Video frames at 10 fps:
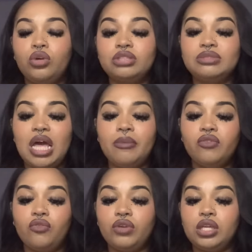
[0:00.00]
or some type
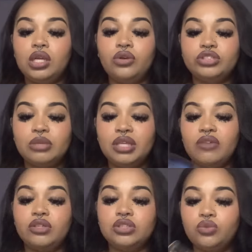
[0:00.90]
of arena or something
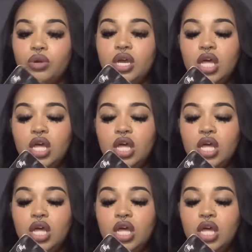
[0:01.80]
of the sort.